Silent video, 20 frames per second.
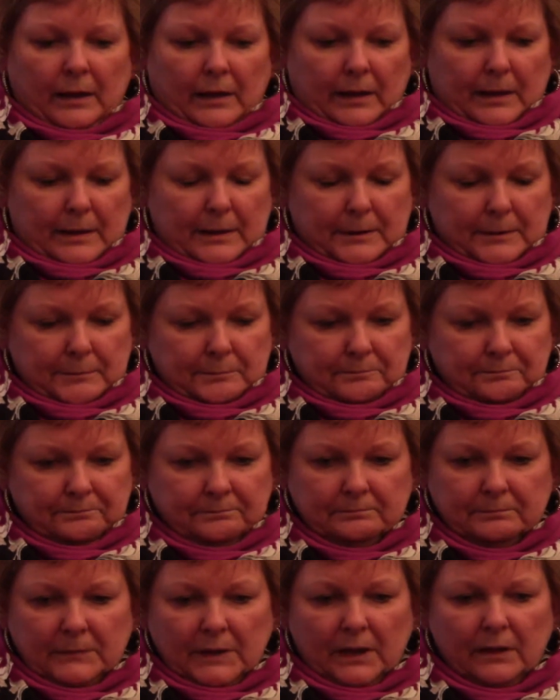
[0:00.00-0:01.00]

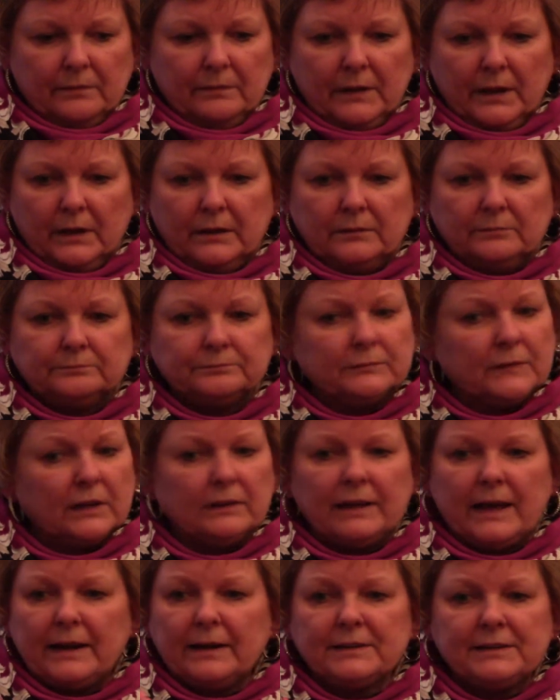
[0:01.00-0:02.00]
And then a
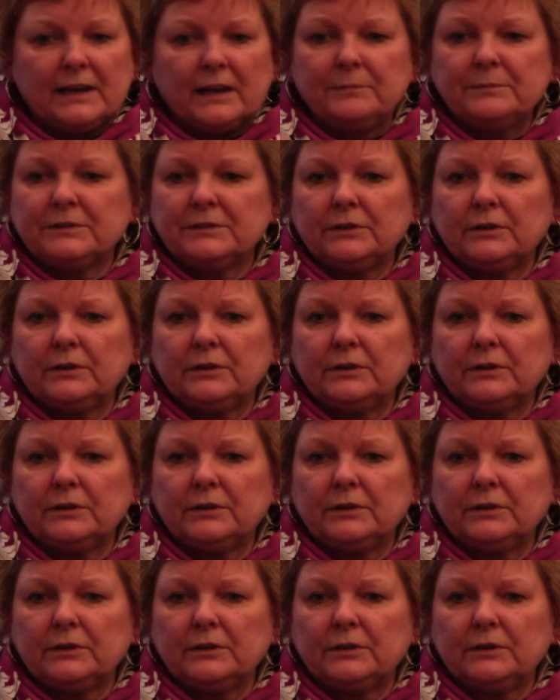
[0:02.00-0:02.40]
lot of times,